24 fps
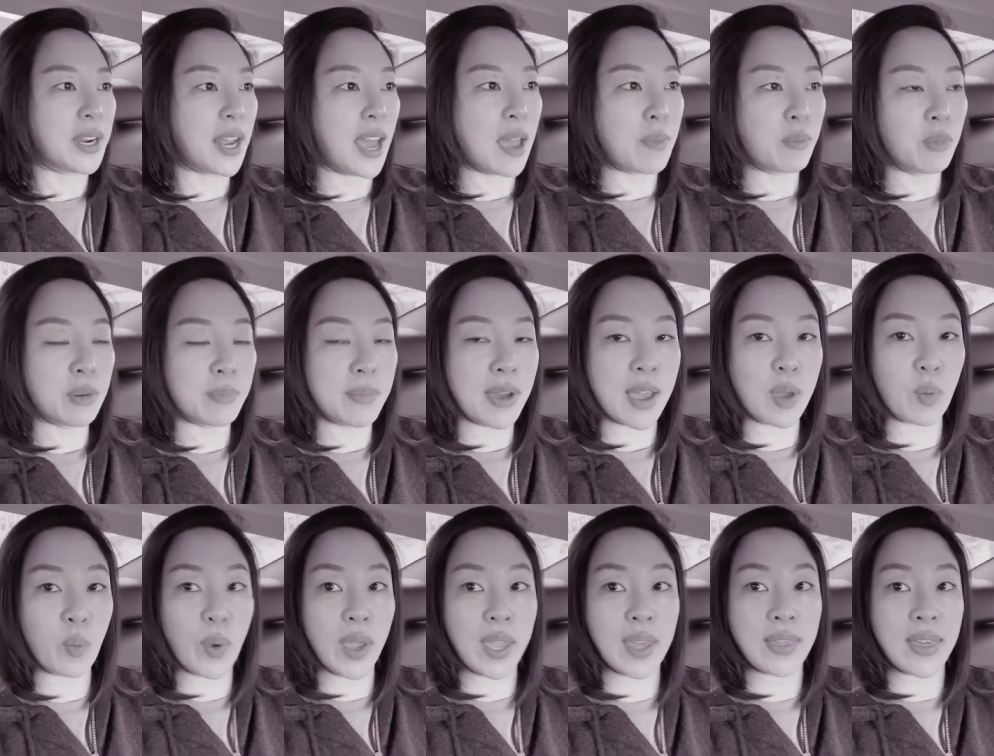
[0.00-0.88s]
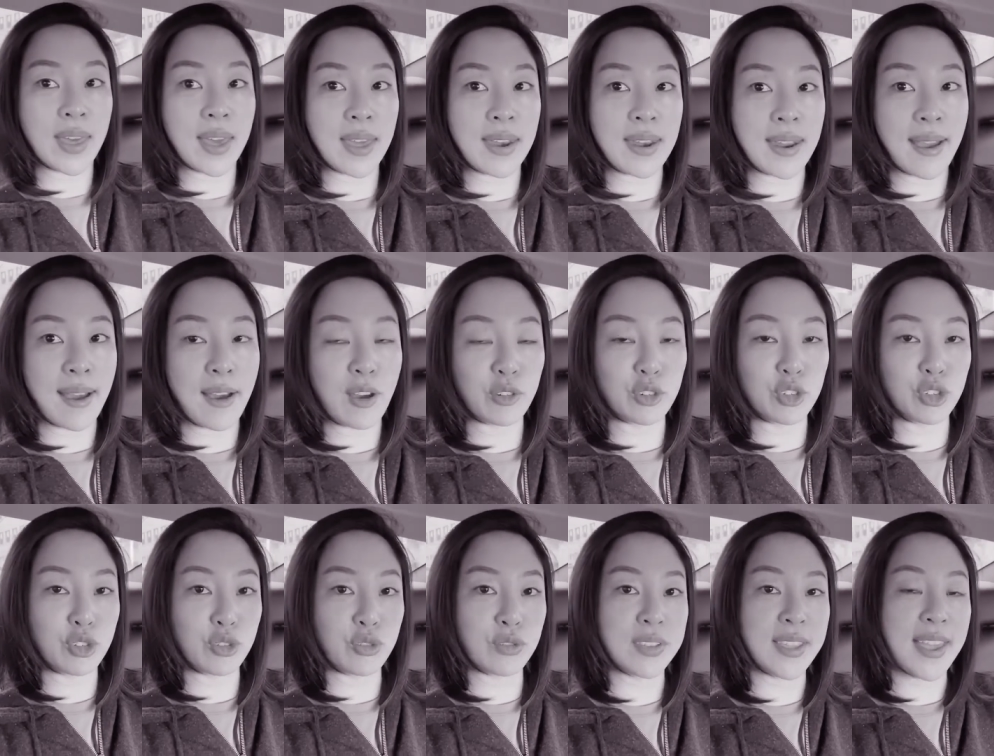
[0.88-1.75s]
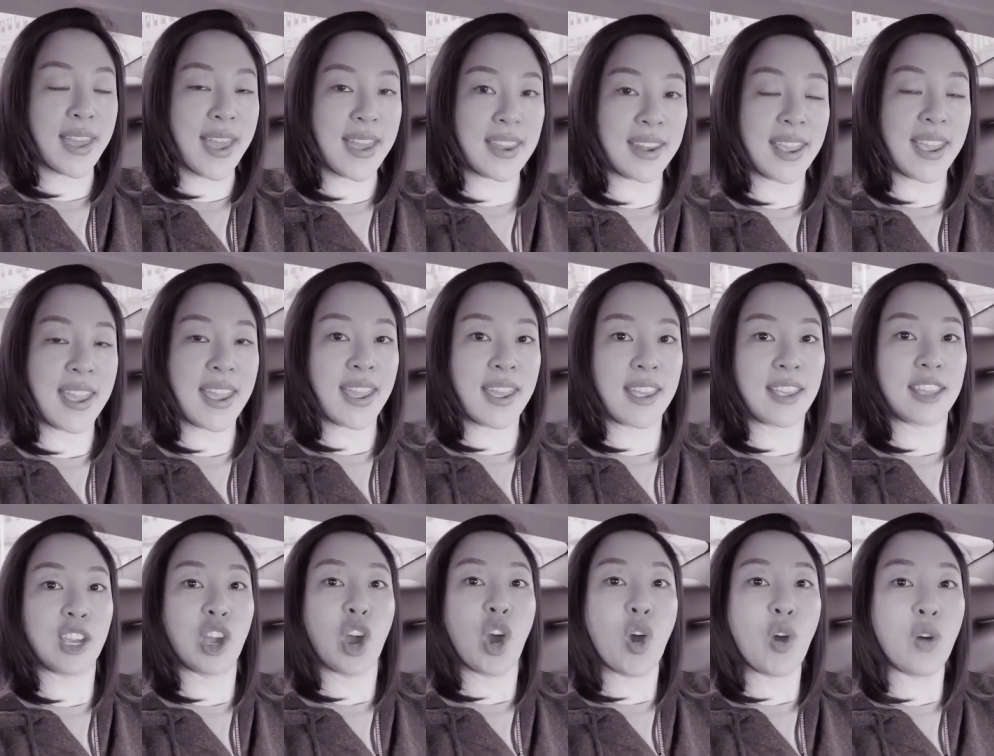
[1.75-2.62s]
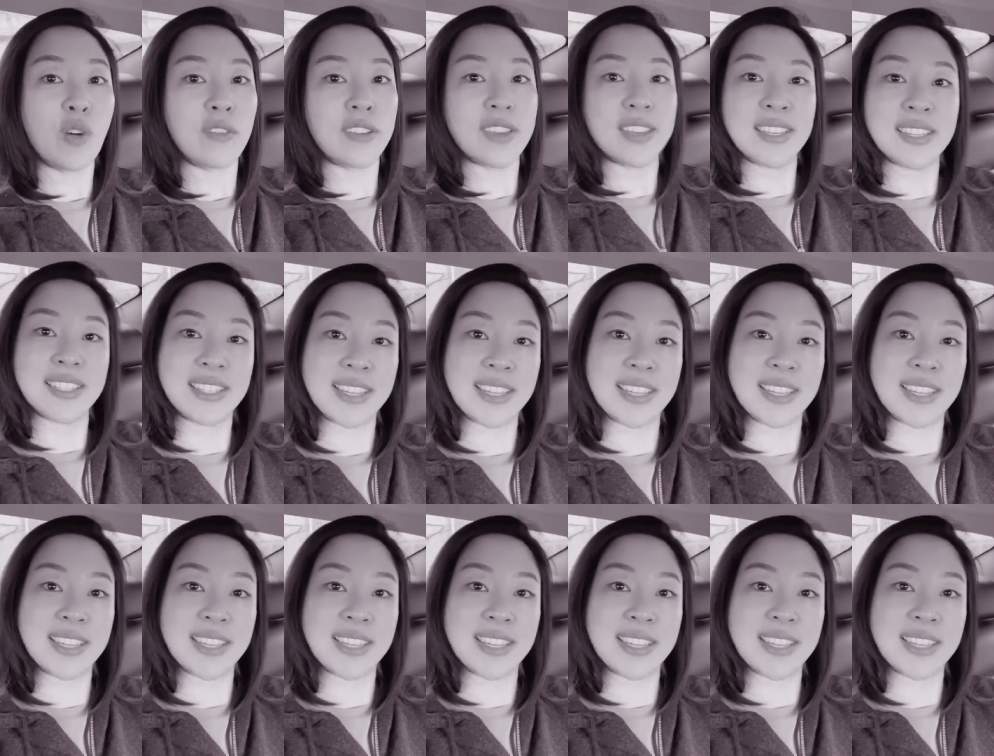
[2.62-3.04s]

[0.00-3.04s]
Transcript: I'm on my way there now to get a COVID